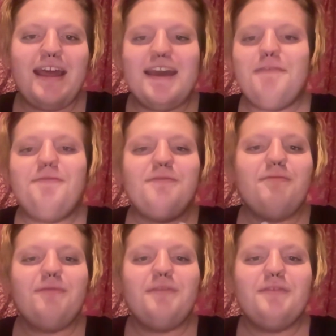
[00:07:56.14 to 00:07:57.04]
if
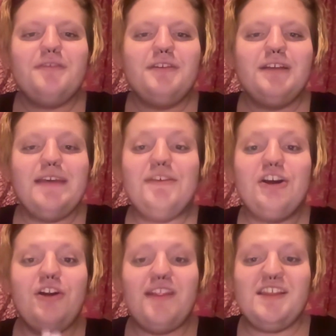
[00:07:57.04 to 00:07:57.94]
you
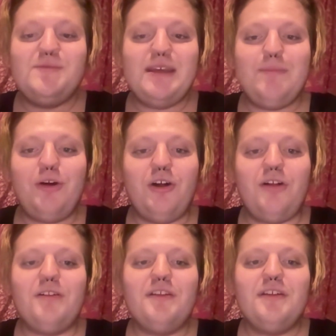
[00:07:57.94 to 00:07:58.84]
go to these
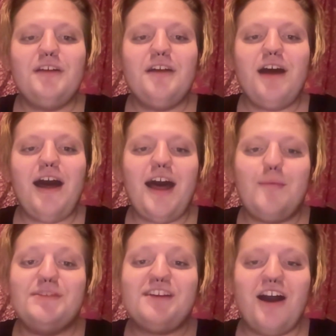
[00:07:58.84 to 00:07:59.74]
people
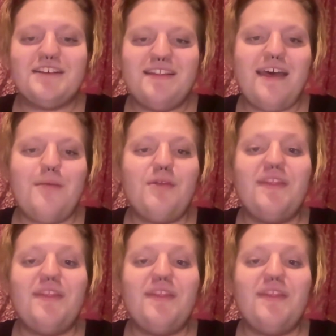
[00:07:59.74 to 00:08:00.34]
and talk to them,